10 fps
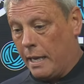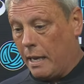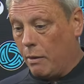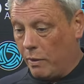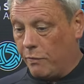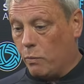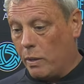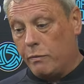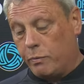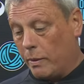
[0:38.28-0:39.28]

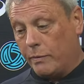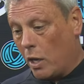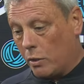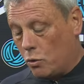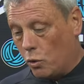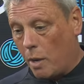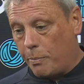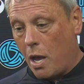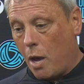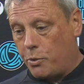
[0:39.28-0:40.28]
We've got good
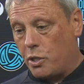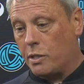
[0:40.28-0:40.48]
options,